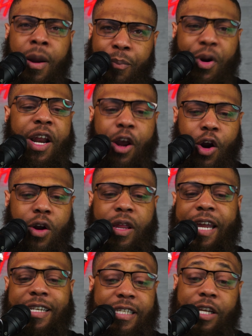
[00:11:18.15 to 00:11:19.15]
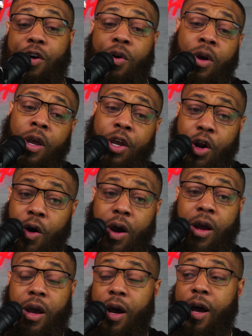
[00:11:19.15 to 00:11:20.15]
pretty early and still, you know,
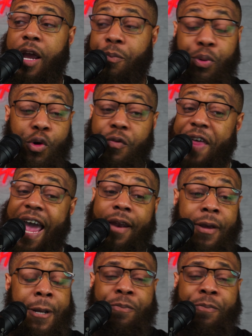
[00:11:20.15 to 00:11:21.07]
uh, improve that.